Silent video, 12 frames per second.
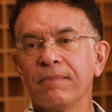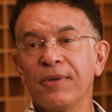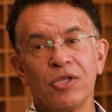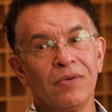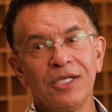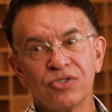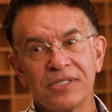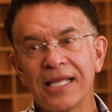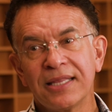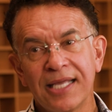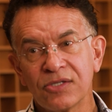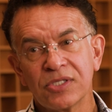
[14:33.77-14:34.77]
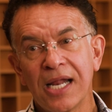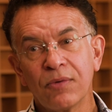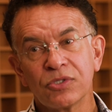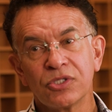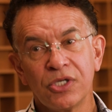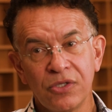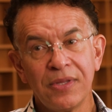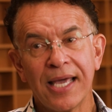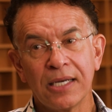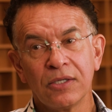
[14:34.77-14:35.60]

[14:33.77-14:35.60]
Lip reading: but you need your 10,000 hours to do that